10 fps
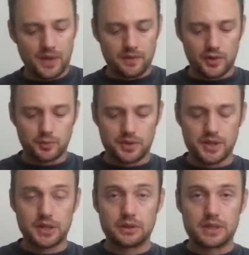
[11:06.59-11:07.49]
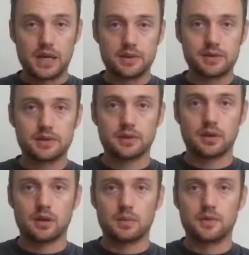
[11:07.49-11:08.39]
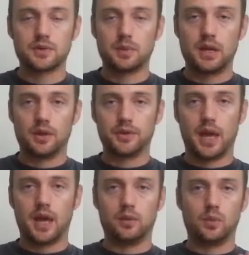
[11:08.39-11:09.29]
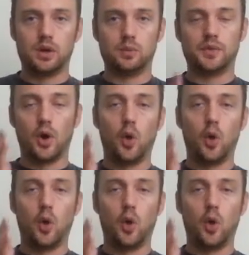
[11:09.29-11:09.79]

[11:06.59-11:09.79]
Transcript: In this particular case, if somebody else had one with an